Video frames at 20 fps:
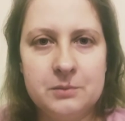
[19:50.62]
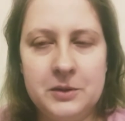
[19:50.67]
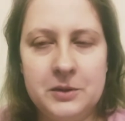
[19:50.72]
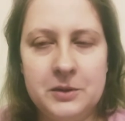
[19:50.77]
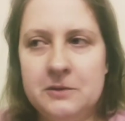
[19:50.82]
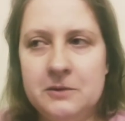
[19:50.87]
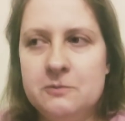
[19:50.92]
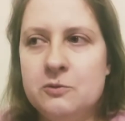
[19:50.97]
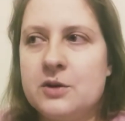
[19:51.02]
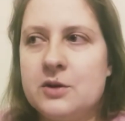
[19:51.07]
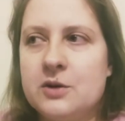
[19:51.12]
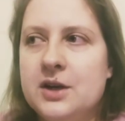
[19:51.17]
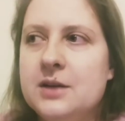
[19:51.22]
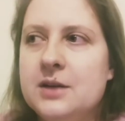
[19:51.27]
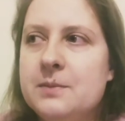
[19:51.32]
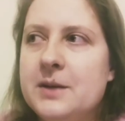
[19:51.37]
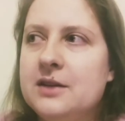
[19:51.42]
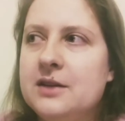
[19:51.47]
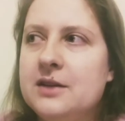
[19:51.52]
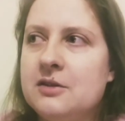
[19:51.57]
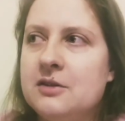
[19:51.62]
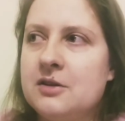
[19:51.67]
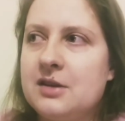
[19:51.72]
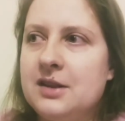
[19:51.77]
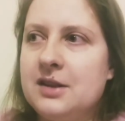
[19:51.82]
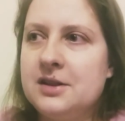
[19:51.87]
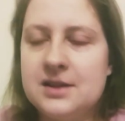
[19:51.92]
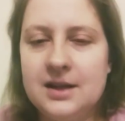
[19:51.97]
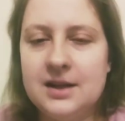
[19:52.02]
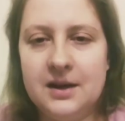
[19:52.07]
being worried about
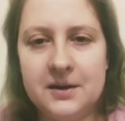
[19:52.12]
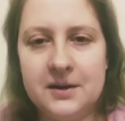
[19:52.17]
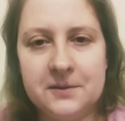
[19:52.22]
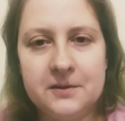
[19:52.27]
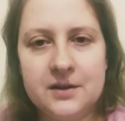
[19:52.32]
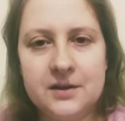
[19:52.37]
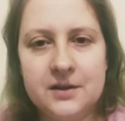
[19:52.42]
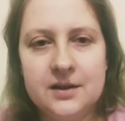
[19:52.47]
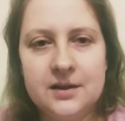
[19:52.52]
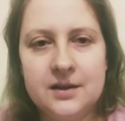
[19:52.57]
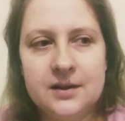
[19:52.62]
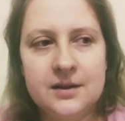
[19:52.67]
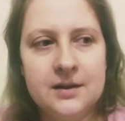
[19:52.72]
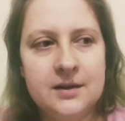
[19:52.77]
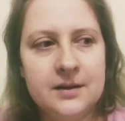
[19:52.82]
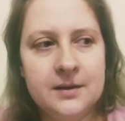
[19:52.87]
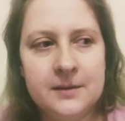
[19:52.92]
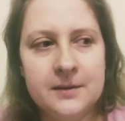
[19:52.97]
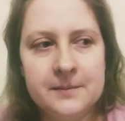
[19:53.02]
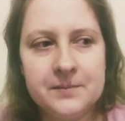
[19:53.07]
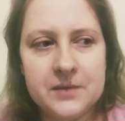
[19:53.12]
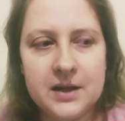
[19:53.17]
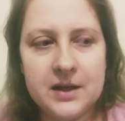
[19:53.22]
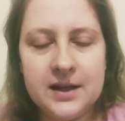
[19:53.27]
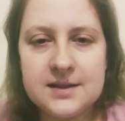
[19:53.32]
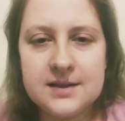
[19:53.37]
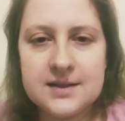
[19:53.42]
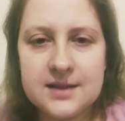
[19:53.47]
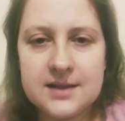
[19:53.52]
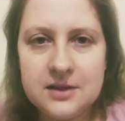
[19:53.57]
earthly stuff.
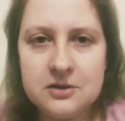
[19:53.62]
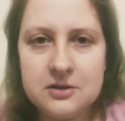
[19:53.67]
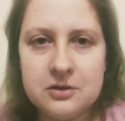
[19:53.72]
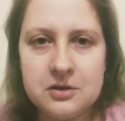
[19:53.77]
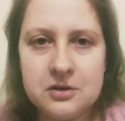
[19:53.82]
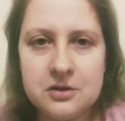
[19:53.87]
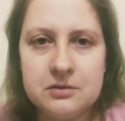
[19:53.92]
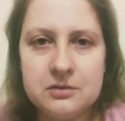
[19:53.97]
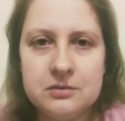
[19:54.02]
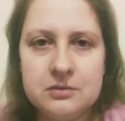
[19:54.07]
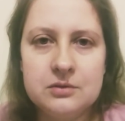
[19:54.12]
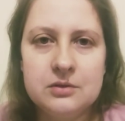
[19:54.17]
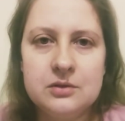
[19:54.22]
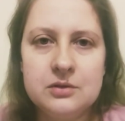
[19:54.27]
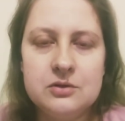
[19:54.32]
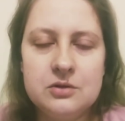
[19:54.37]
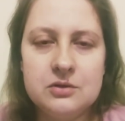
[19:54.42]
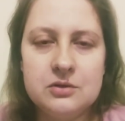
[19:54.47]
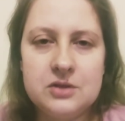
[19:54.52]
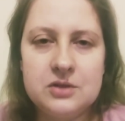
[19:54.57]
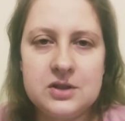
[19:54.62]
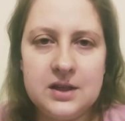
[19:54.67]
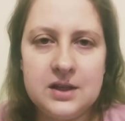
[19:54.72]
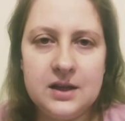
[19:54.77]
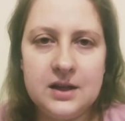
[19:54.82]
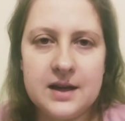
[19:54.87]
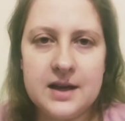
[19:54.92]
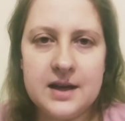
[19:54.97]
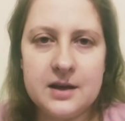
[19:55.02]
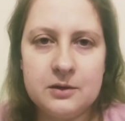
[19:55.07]
He said to you to
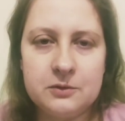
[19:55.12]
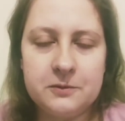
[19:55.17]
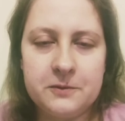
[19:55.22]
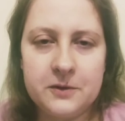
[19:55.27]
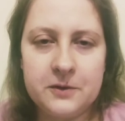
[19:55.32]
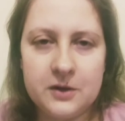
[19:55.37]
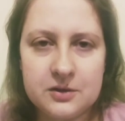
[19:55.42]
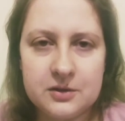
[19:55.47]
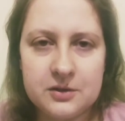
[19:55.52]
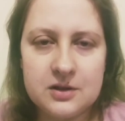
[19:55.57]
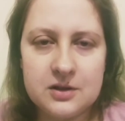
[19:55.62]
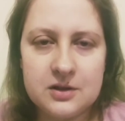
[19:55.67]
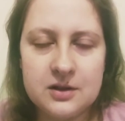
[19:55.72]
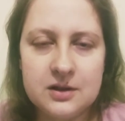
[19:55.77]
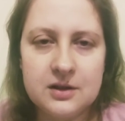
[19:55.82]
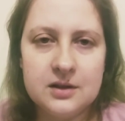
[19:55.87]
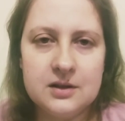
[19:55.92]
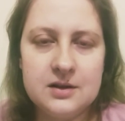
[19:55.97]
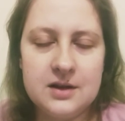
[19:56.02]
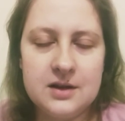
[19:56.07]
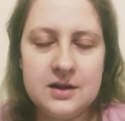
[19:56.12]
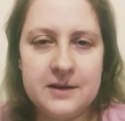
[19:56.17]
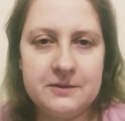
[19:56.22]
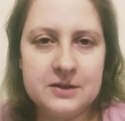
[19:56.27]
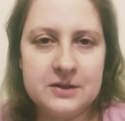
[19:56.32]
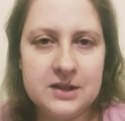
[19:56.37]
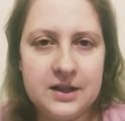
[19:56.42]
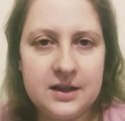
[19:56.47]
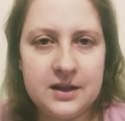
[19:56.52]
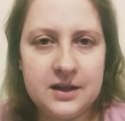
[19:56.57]
seek out first the
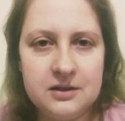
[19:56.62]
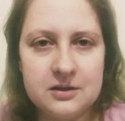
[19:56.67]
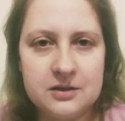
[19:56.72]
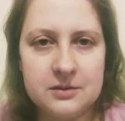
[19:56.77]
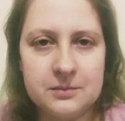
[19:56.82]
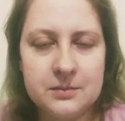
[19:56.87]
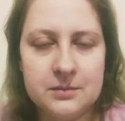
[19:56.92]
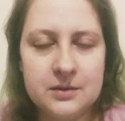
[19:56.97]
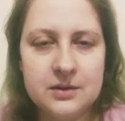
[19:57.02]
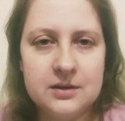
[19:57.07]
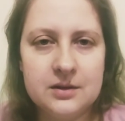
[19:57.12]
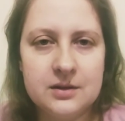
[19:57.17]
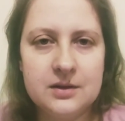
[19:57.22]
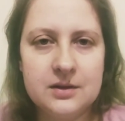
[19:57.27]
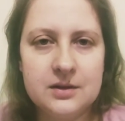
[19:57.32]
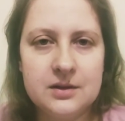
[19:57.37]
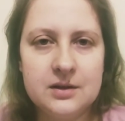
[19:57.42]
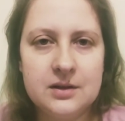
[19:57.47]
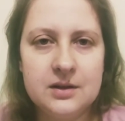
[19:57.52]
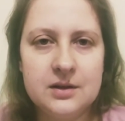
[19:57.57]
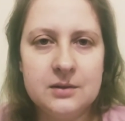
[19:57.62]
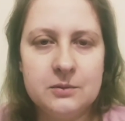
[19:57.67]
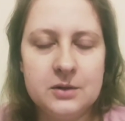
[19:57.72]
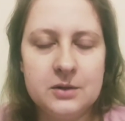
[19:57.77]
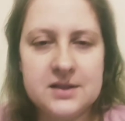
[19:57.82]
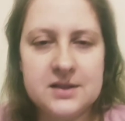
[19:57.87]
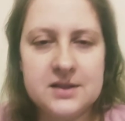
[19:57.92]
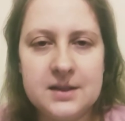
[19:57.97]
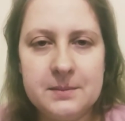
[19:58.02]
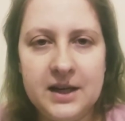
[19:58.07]
heavenly kingdom. What
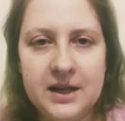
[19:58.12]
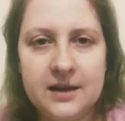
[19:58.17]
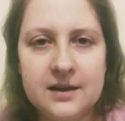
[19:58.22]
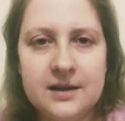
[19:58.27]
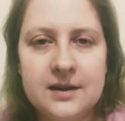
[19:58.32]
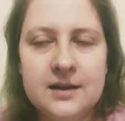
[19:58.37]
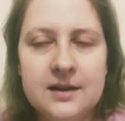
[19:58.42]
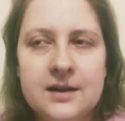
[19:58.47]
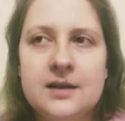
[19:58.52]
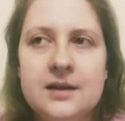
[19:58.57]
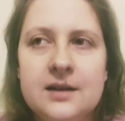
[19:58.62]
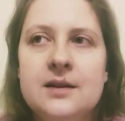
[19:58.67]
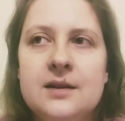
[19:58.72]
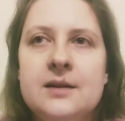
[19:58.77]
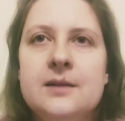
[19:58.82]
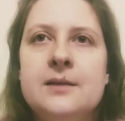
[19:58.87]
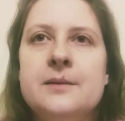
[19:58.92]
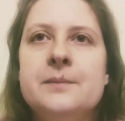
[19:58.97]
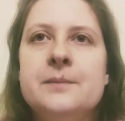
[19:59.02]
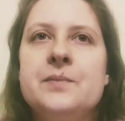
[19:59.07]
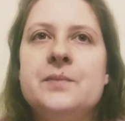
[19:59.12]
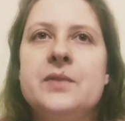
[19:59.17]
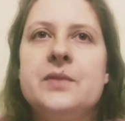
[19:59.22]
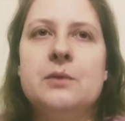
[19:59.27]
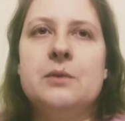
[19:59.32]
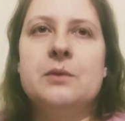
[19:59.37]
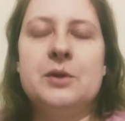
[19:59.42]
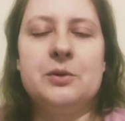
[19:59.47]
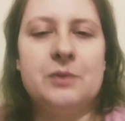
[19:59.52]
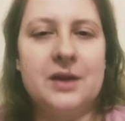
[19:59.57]
does that mean?
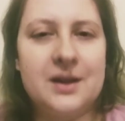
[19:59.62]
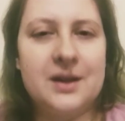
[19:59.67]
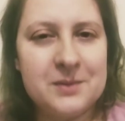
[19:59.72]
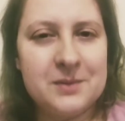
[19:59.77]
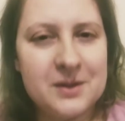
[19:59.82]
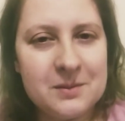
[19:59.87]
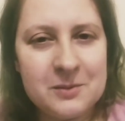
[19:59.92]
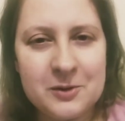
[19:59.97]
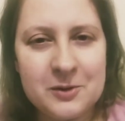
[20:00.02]
When you wake up in the